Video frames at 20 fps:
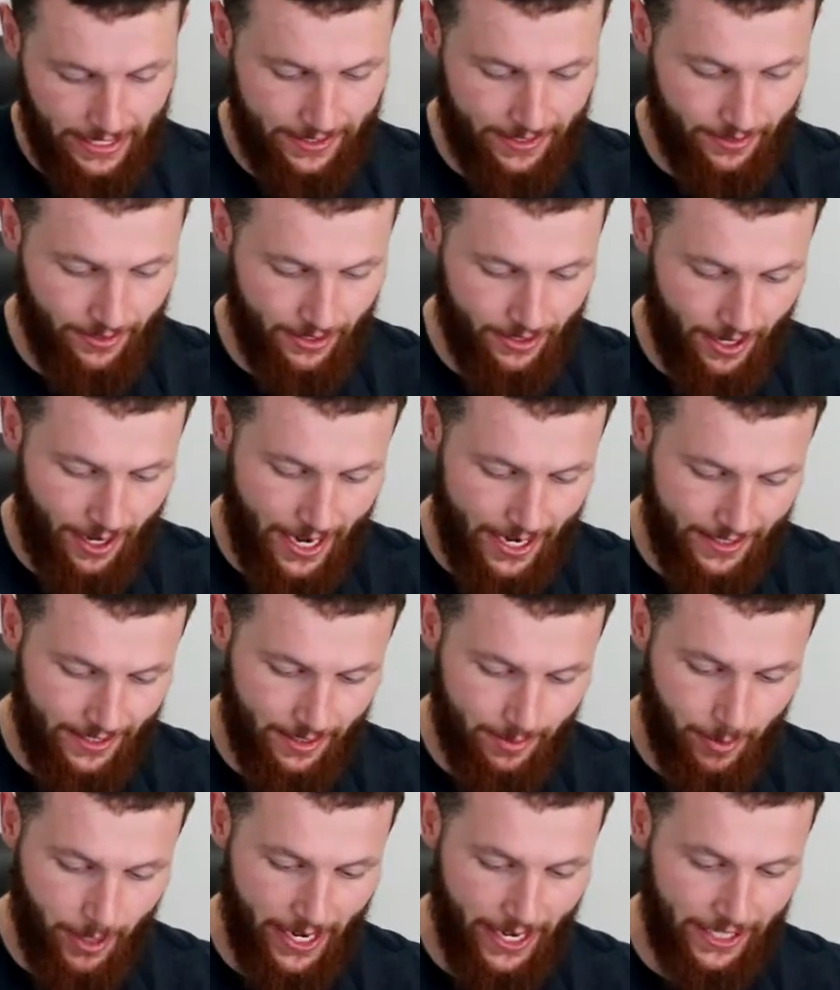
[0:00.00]
decent
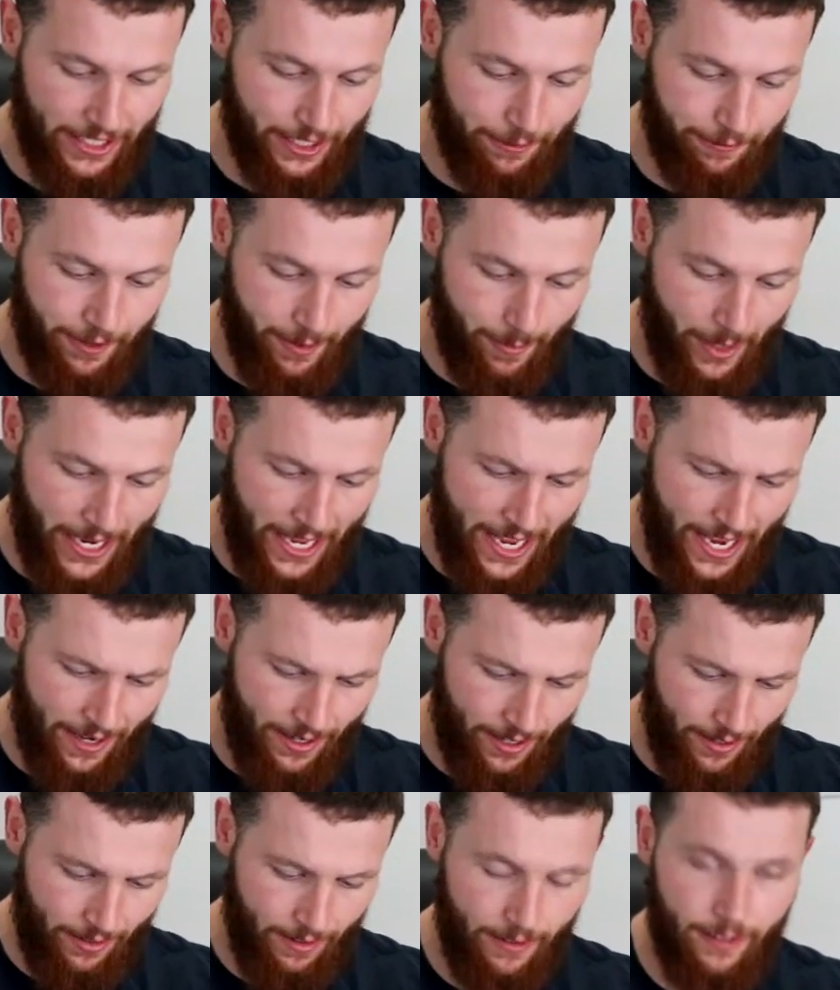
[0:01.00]
size. This might actually fit my
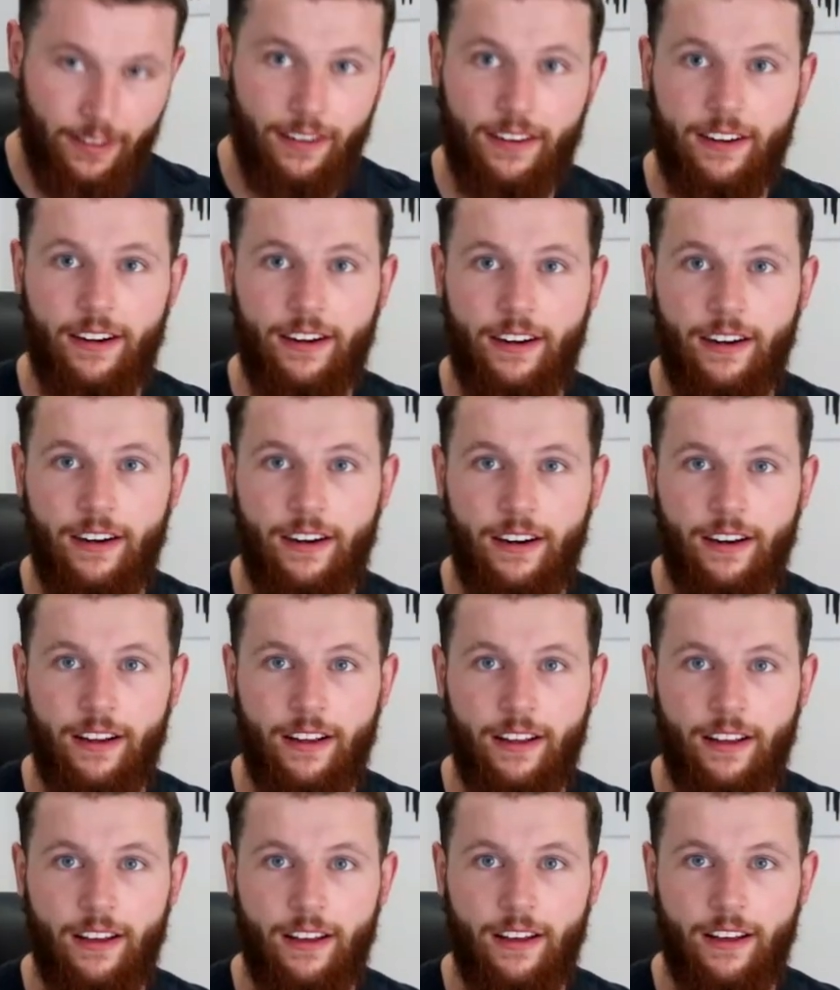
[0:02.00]
head.
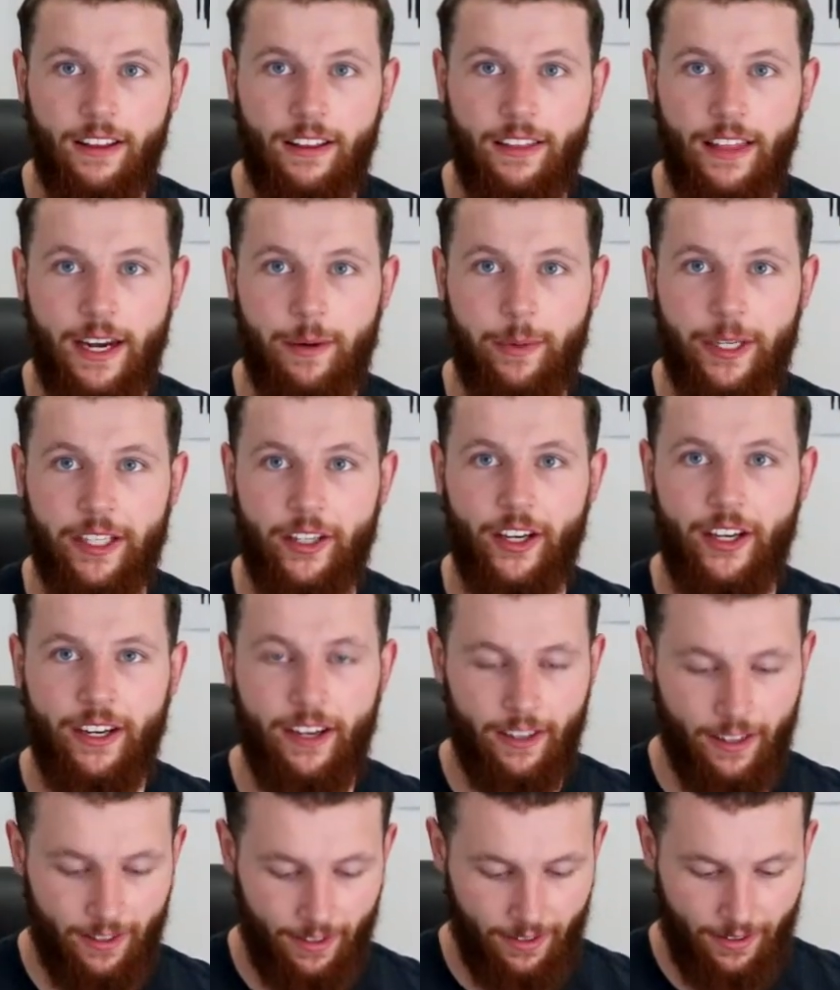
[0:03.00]
That'll be
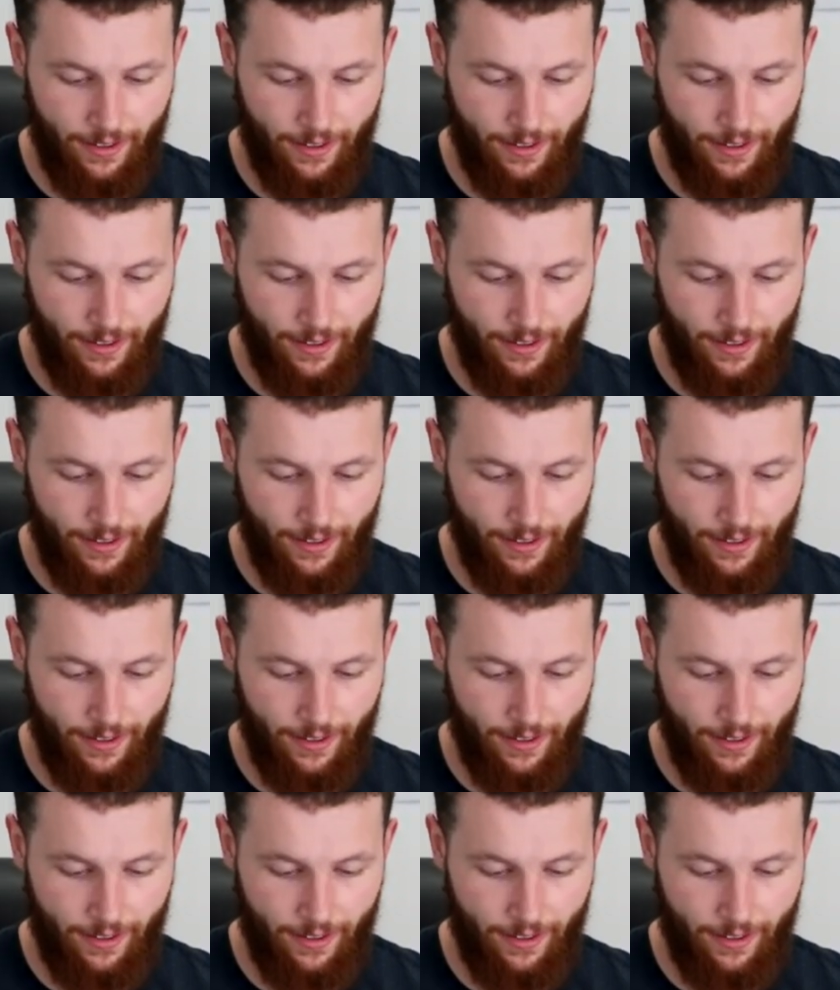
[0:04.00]
good.